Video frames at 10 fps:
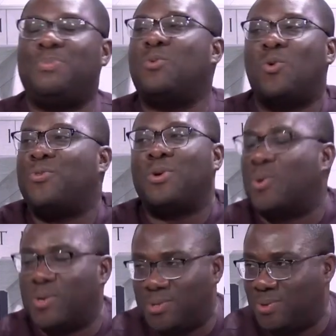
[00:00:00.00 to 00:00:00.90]
won't
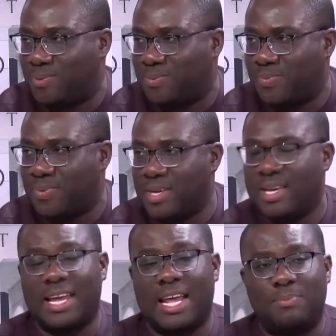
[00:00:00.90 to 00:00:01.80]
reward you.
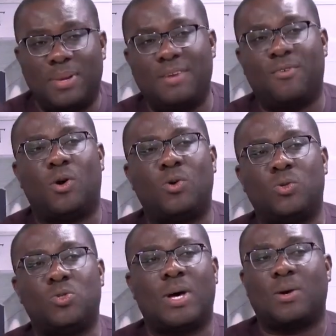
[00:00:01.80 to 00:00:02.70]
And I believe all
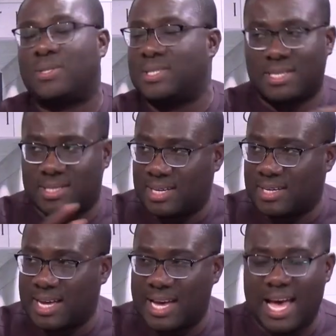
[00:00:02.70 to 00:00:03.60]
those who are contesting,
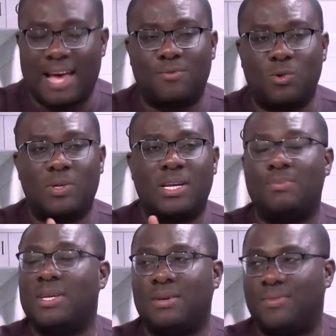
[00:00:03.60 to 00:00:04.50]
I have known
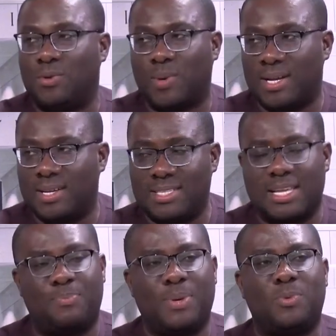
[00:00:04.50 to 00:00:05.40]
them individually. These
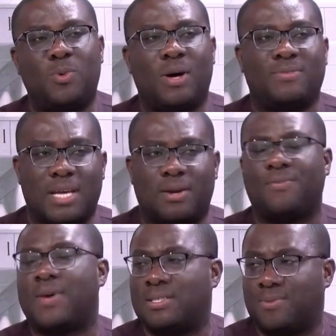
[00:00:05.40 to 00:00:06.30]
are people who have
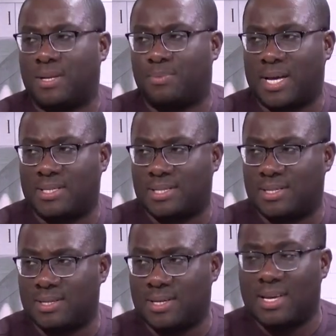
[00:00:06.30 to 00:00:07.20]
sacrificed for the party.
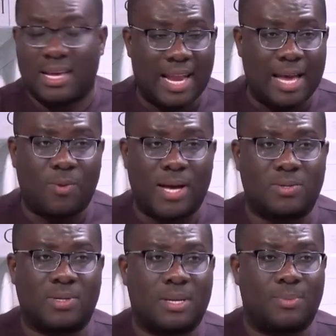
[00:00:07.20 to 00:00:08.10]
And likewise,
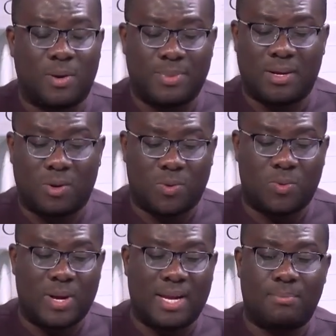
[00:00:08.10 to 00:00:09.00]
Dr. Bawumia,
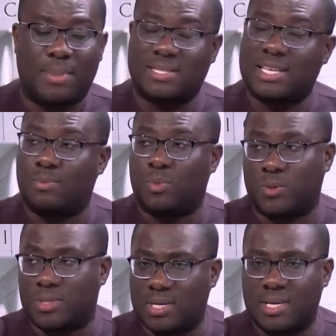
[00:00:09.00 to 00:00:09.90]
look, when it mattered
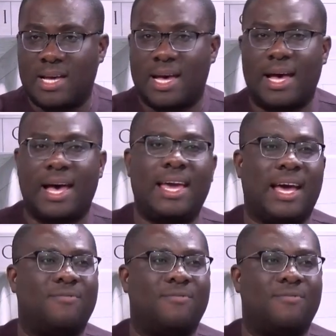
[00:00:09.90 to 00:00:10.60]
most, I